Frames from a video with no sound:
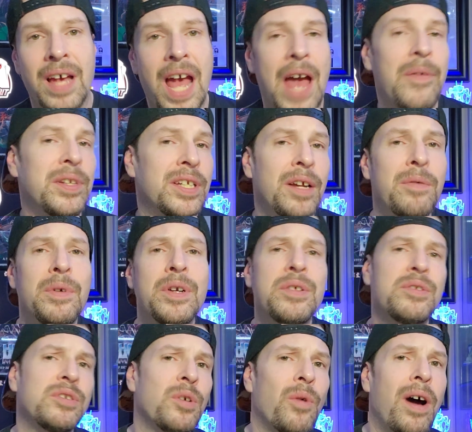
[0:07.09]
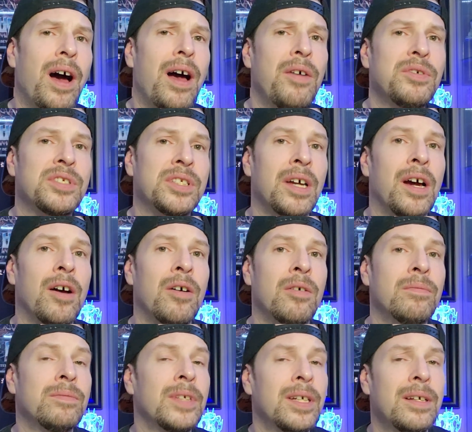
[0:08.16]
haven't done one of those in a while,
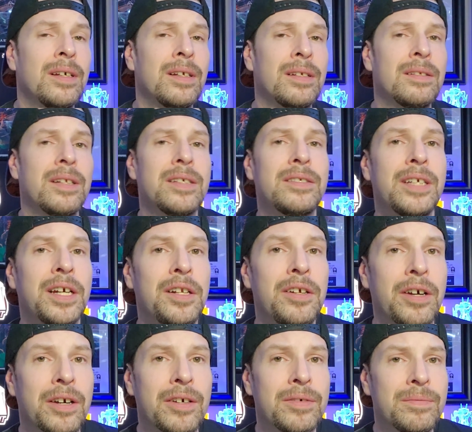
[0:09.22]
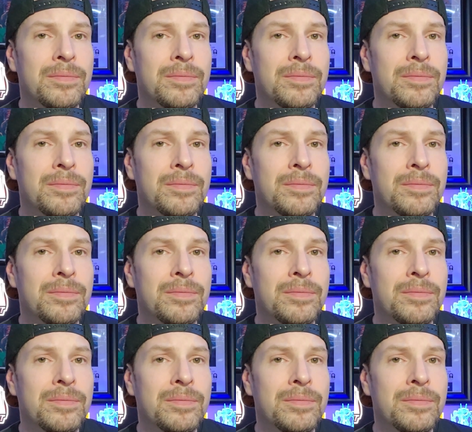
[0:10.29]
so let's take a look.